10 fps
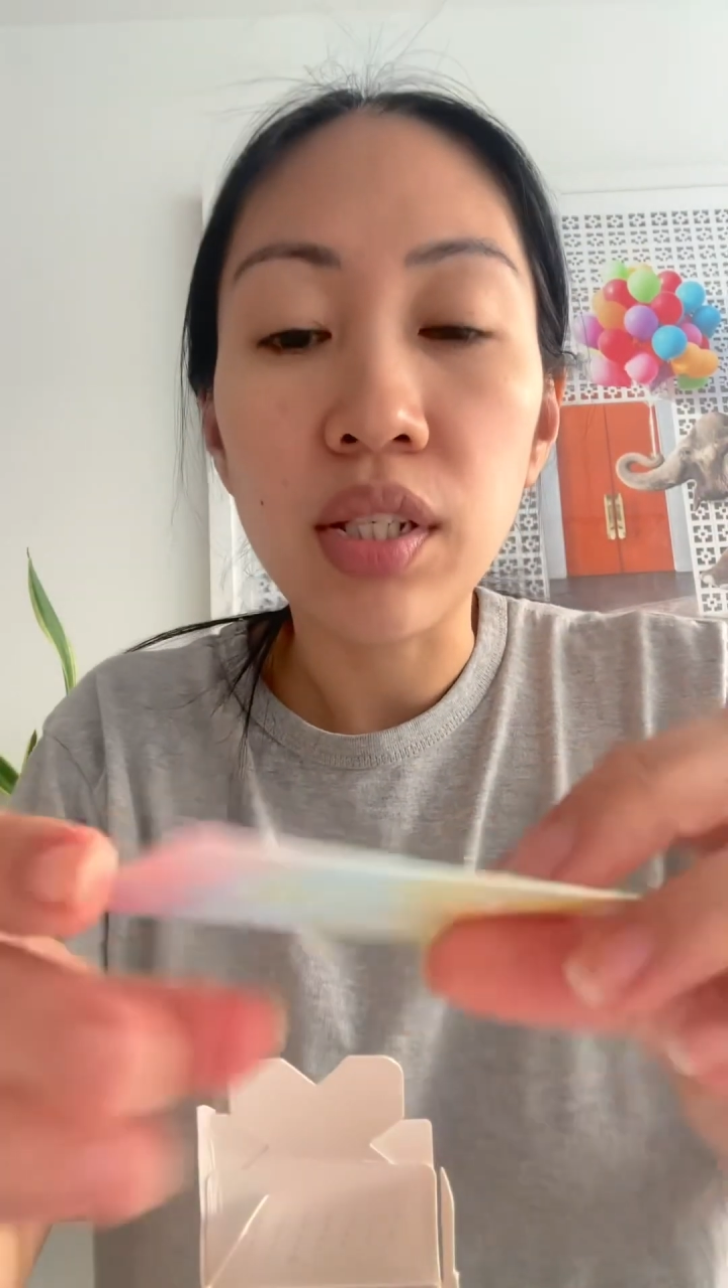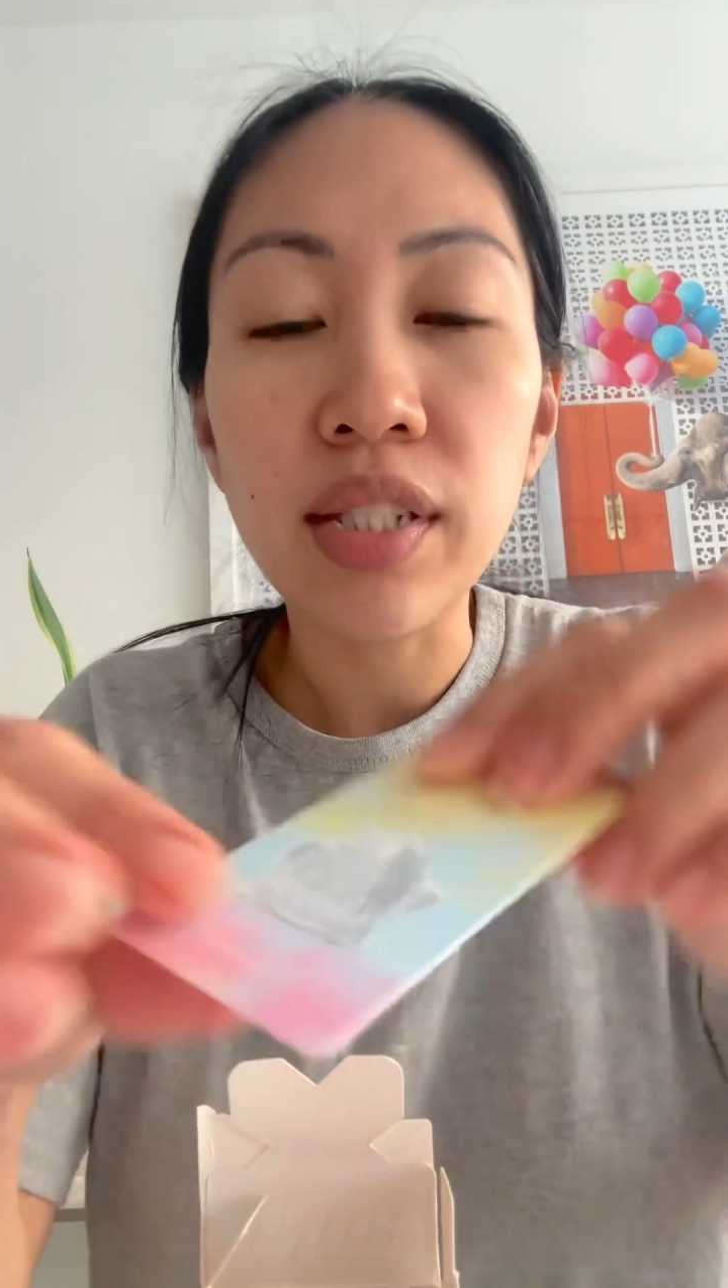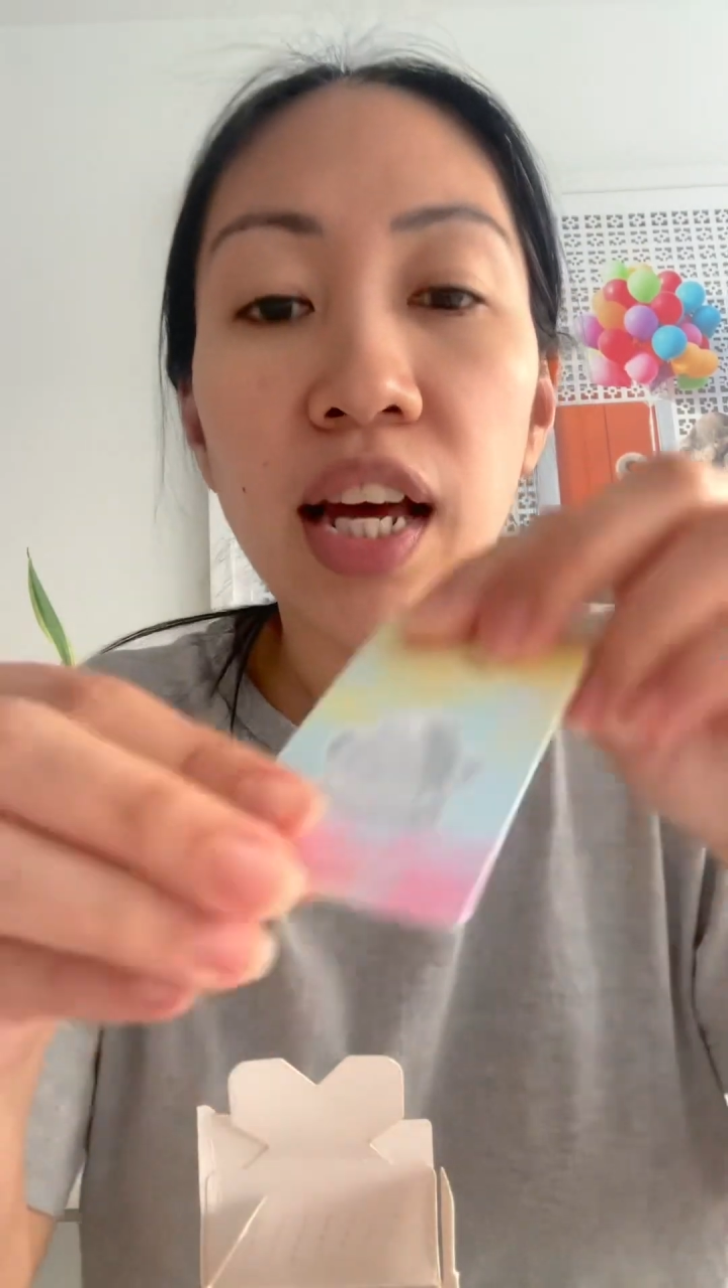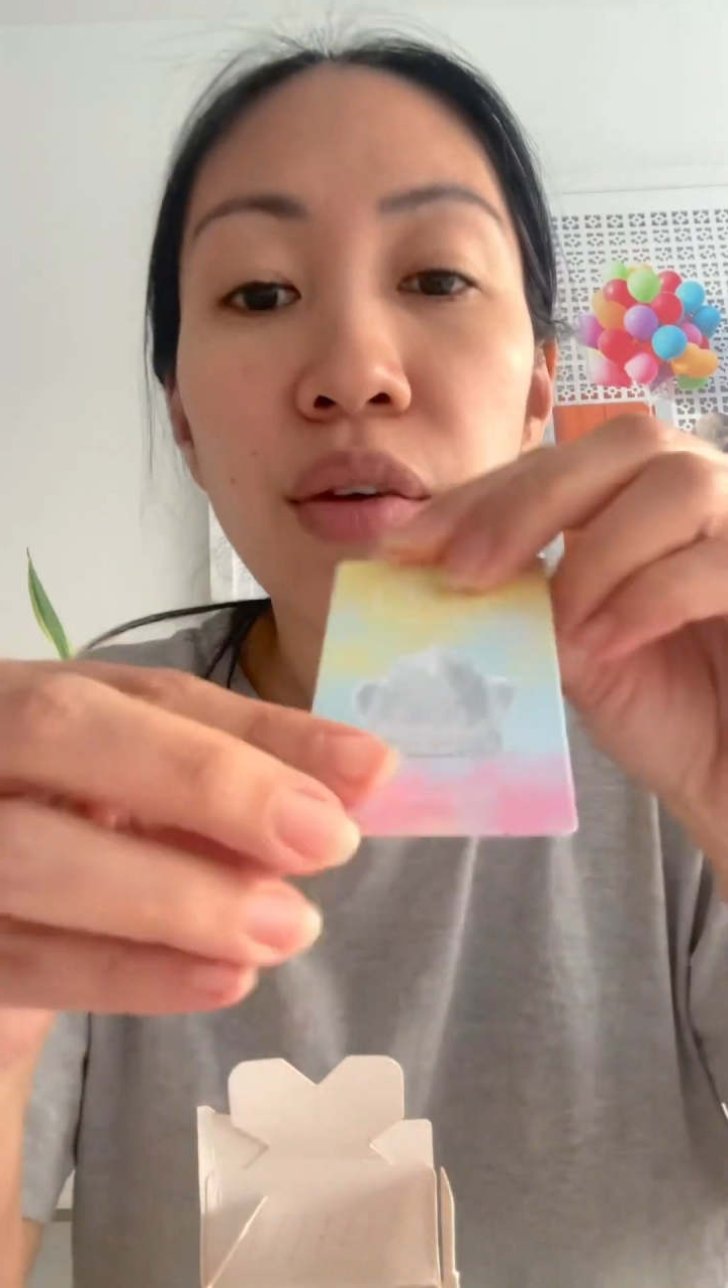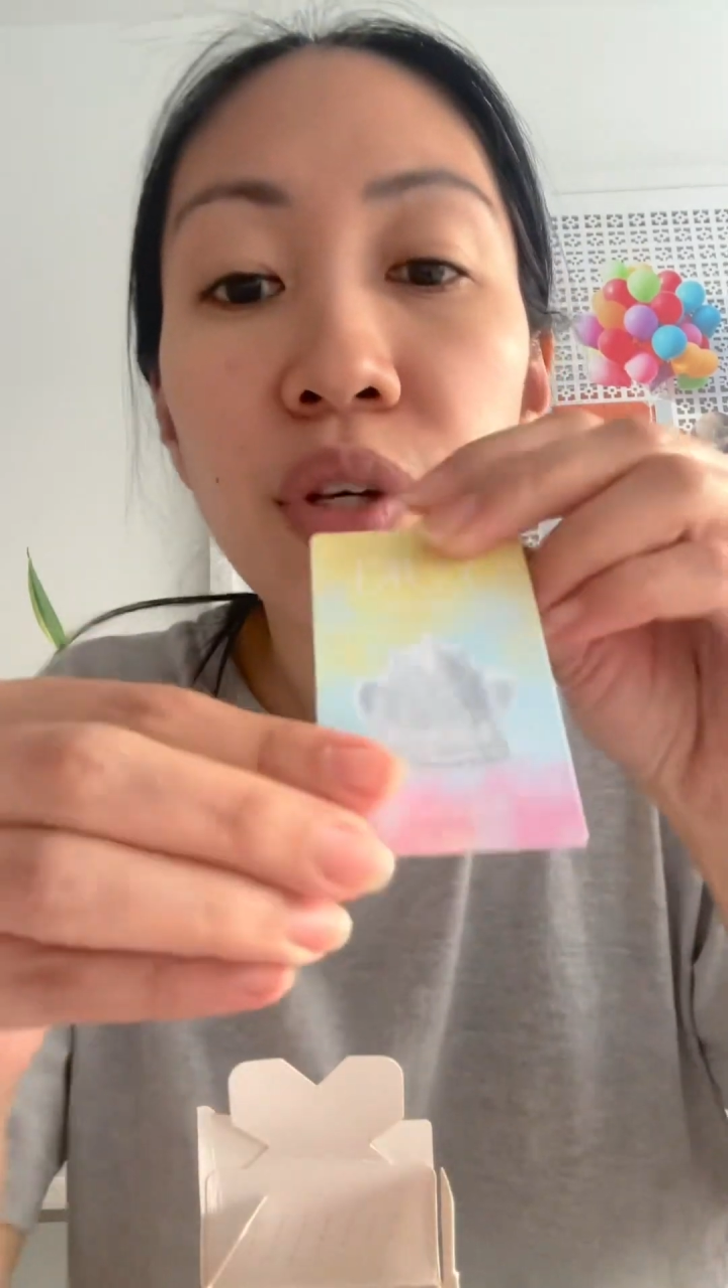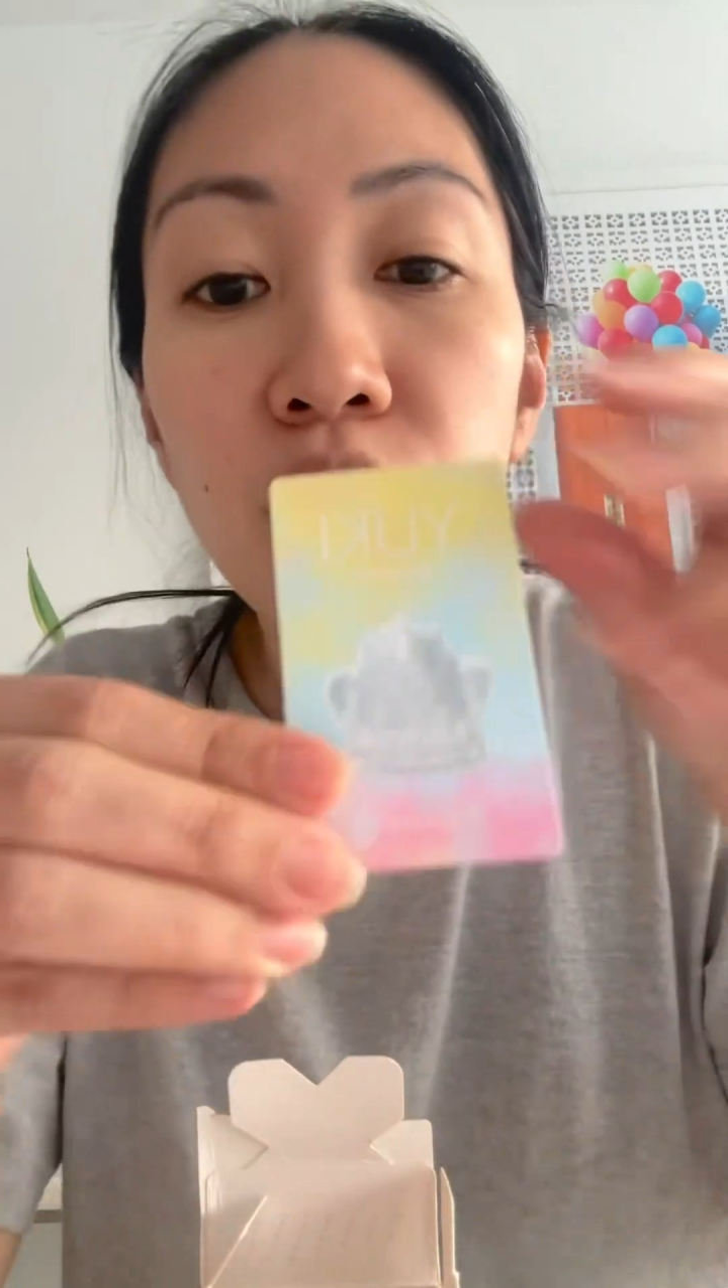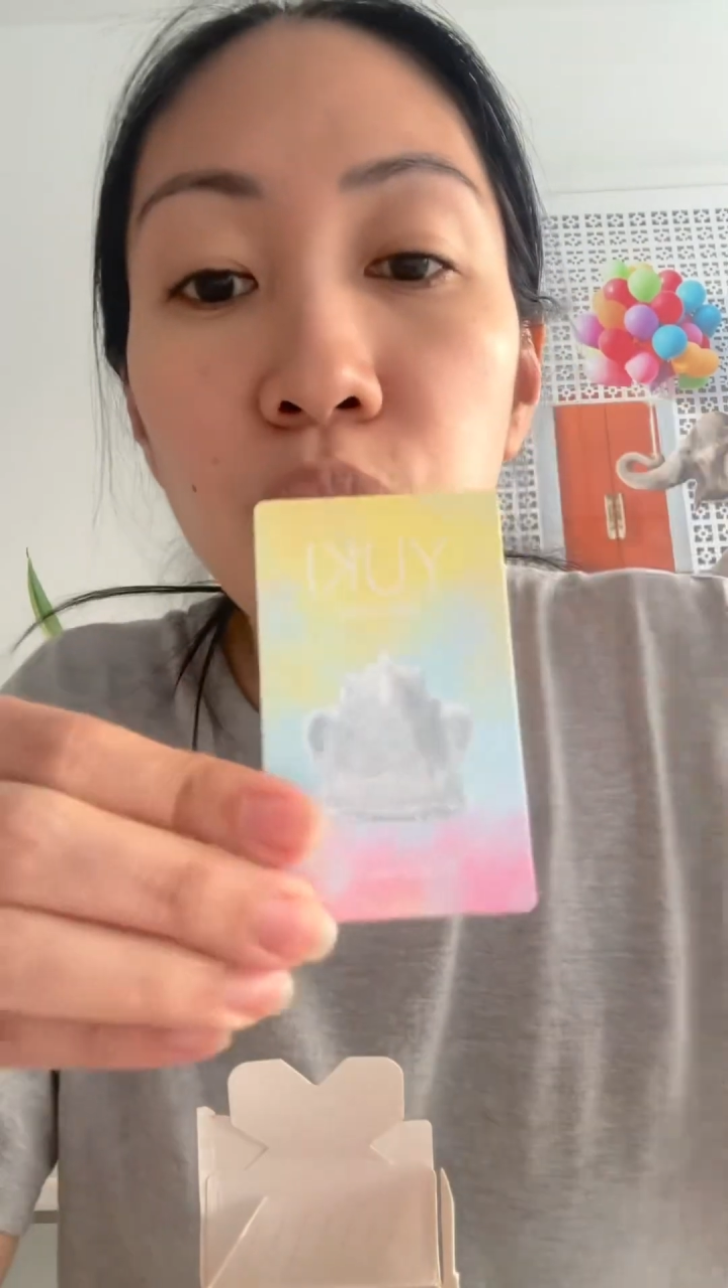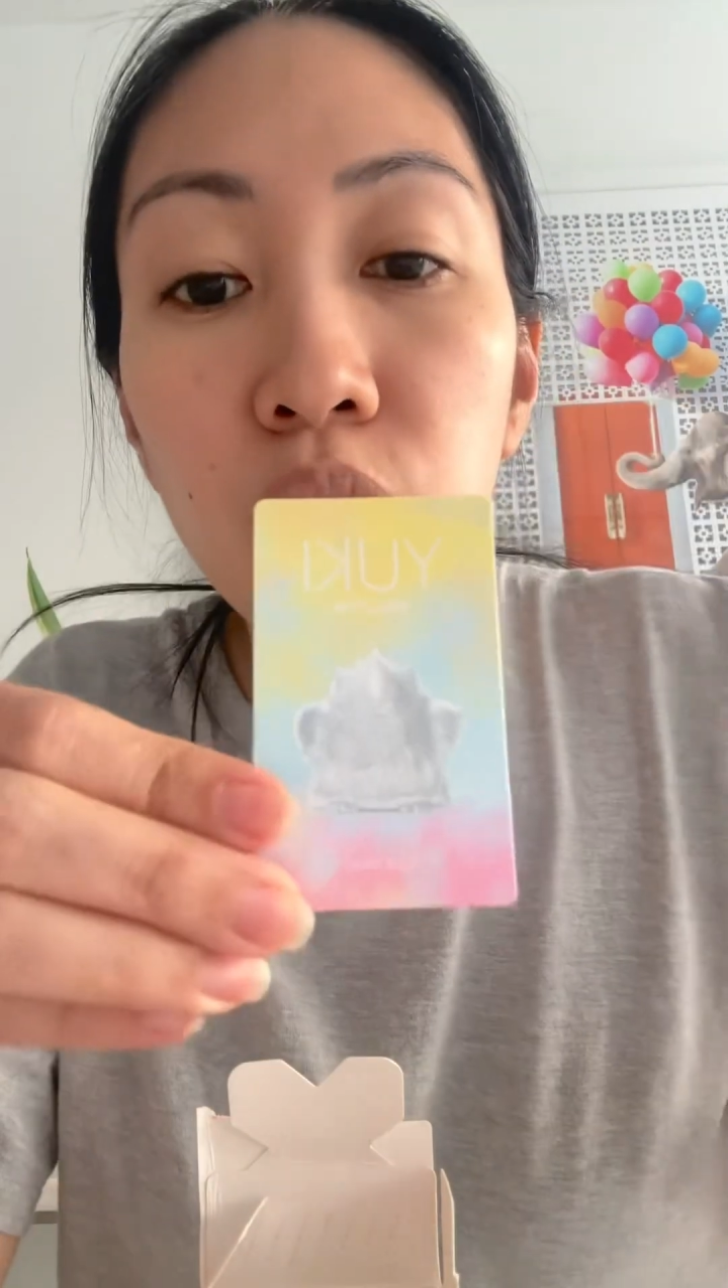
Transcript: is how it would